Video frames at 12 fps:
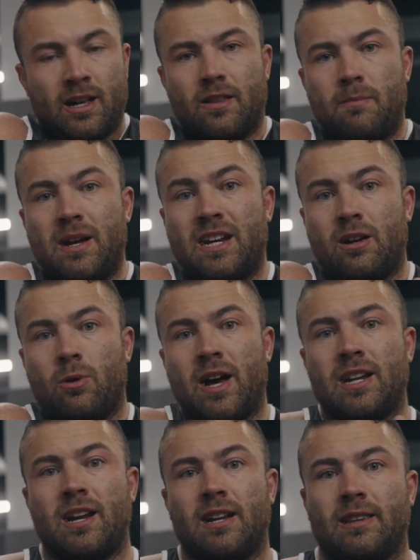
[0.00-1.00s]
the medial
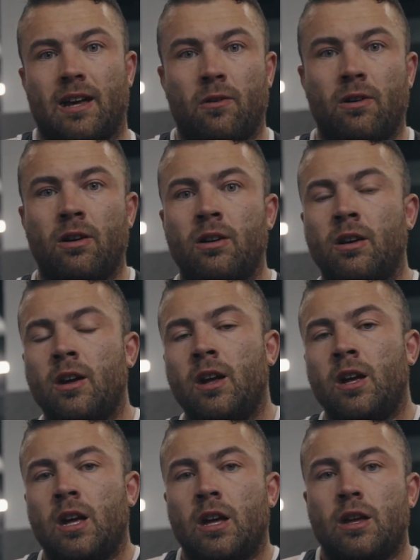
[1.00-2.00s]
head of the delt.
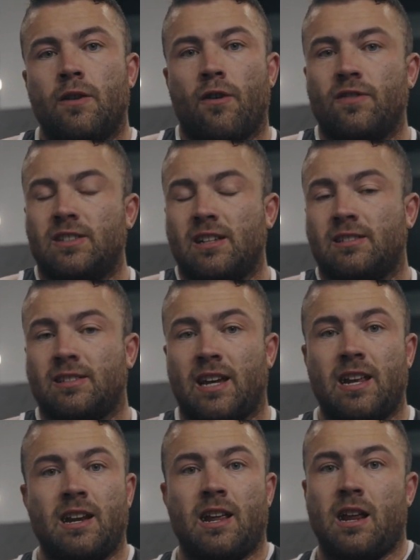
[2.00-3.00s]
You've obviously
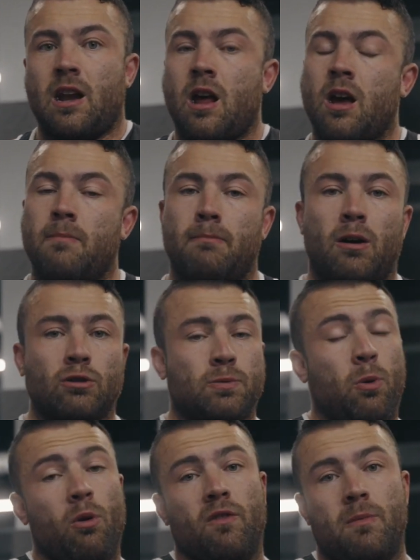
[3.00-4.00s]
seen in
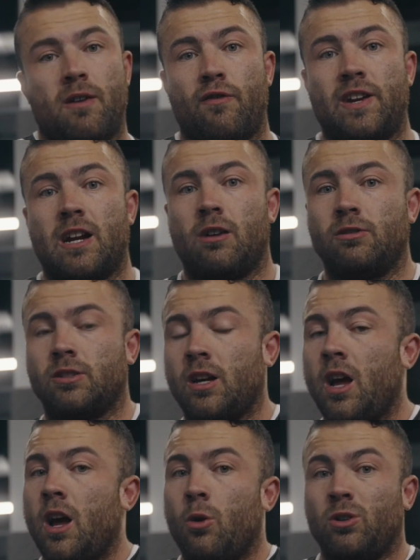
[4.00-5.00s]
multiple of my other videos,
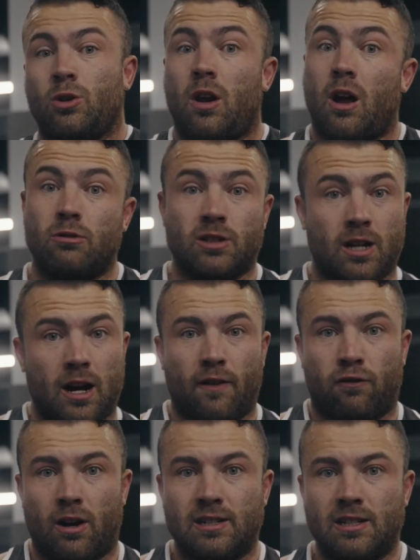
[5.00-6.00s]
we do loads of
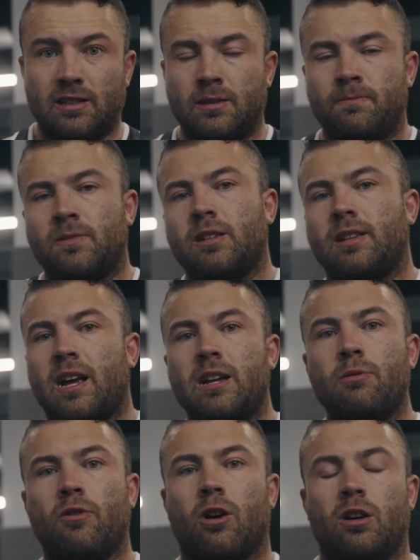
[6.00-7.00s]
cuff raises. Today
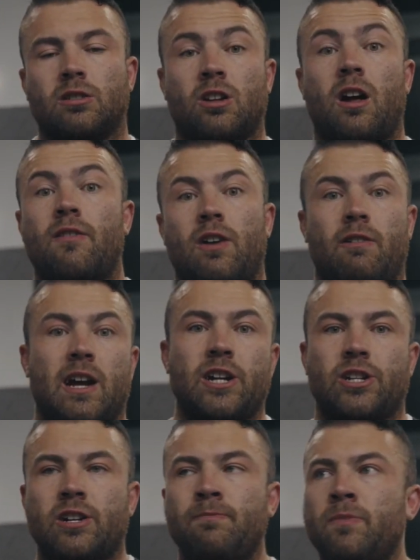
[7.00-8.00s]
we've got a slight
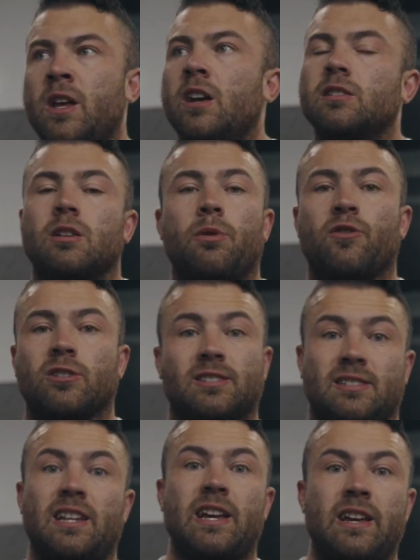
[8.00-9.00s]
variation. So we've got
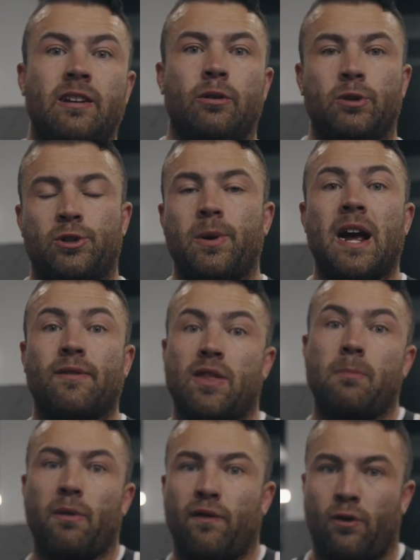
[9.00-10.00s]
seated, which we have
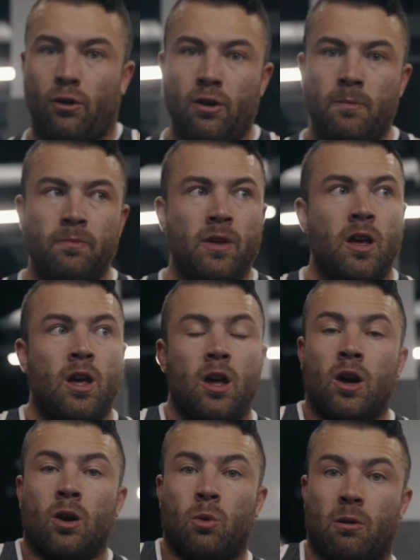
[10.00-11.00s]
done before,
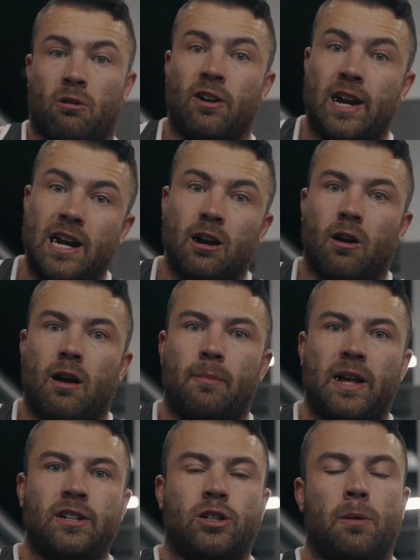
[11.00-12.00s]
where we're on an incline
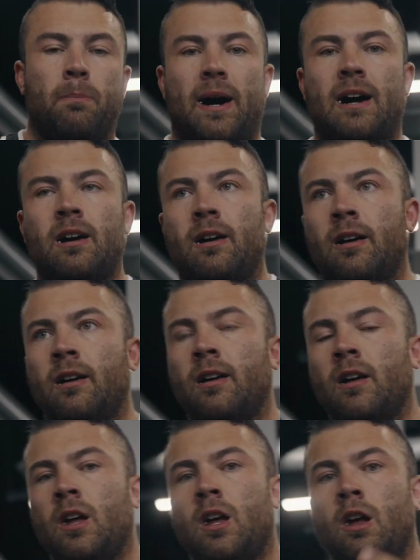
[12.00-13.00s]
bench, but
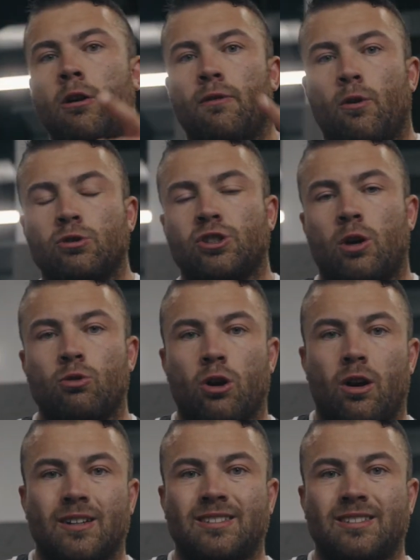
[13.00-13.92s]
we've also got a